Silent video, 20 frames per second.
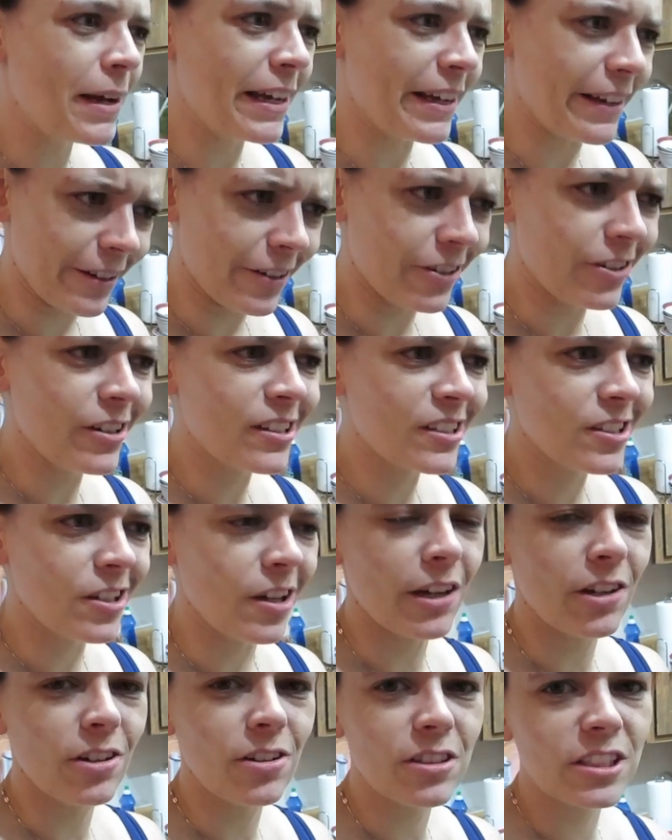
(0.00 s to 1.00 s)
I can cook, so
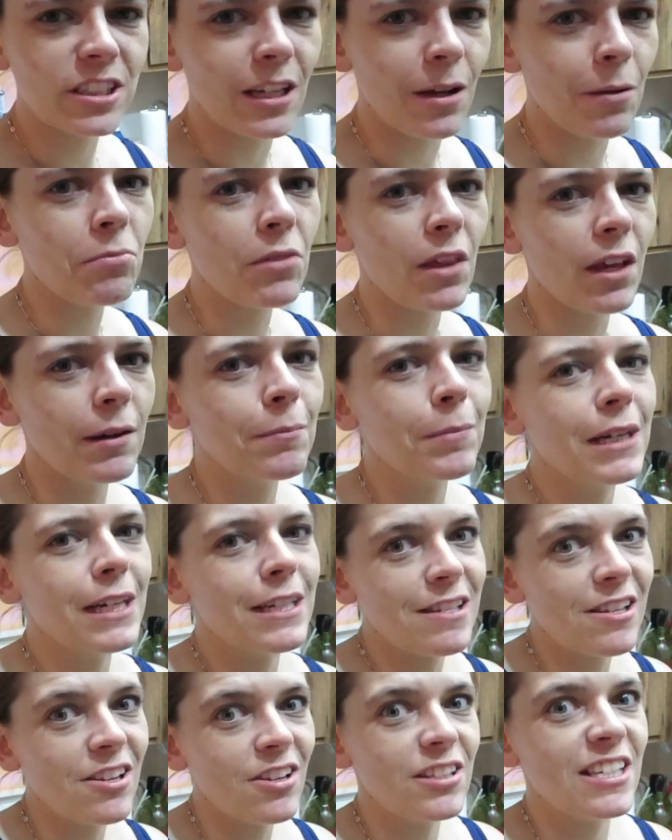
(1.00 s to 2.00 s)
I cook something, but
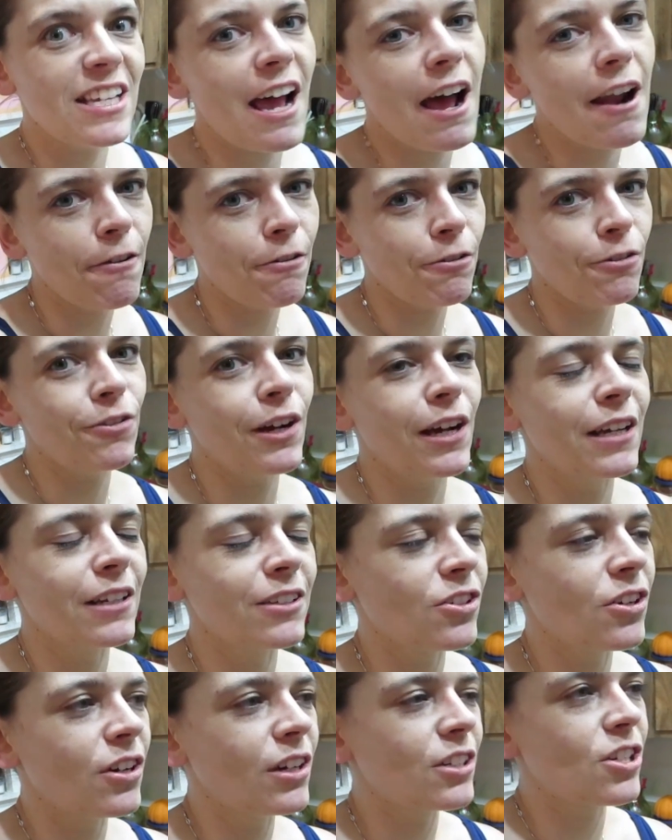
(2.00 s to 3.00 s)
it's not satisfying,
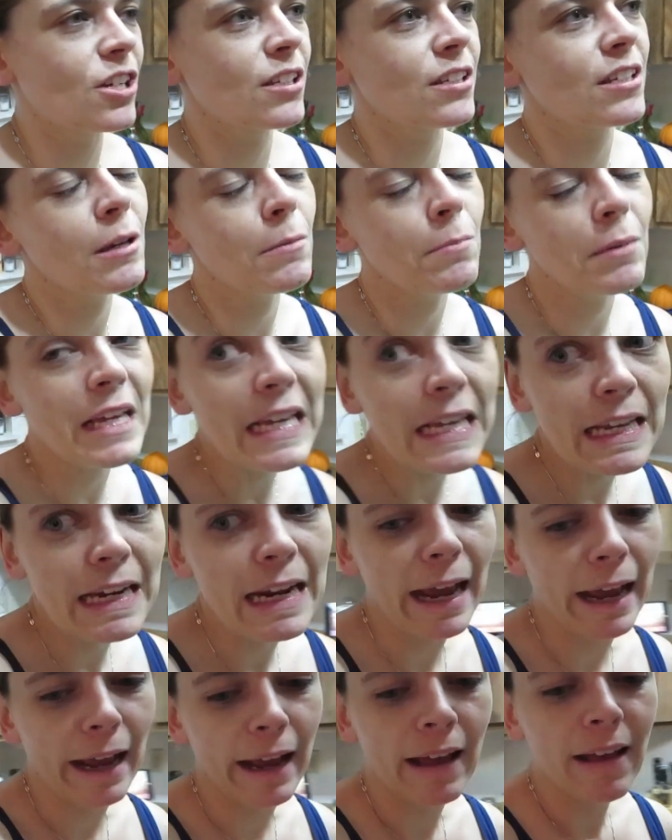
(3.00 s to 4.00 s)
so I just keep
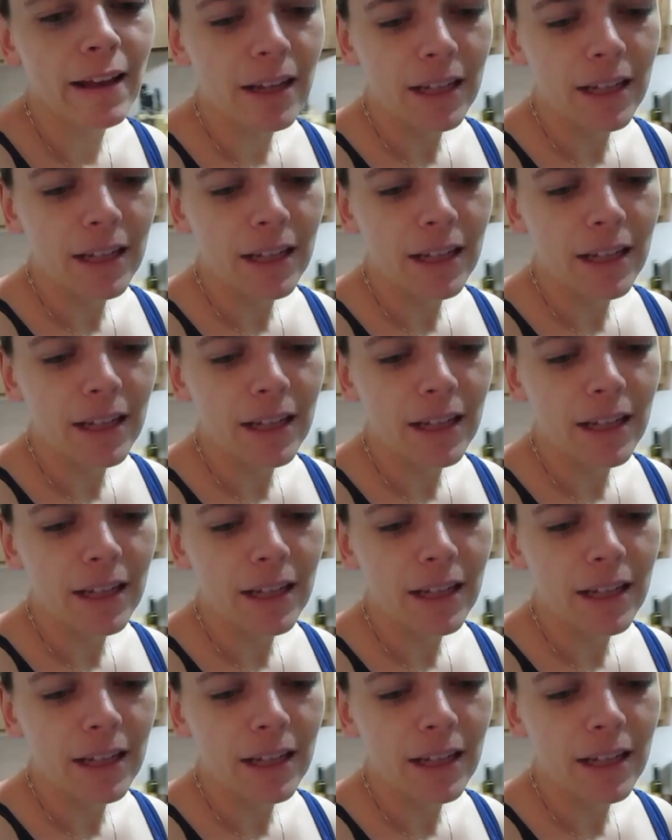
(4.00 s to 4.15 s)
eating.